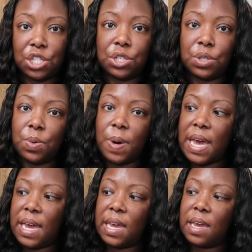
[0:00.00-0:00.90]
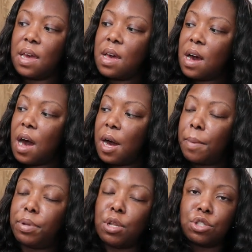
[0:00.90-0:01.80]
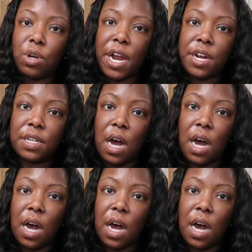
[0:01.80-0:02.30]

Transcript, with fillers: to a uh, blow dryer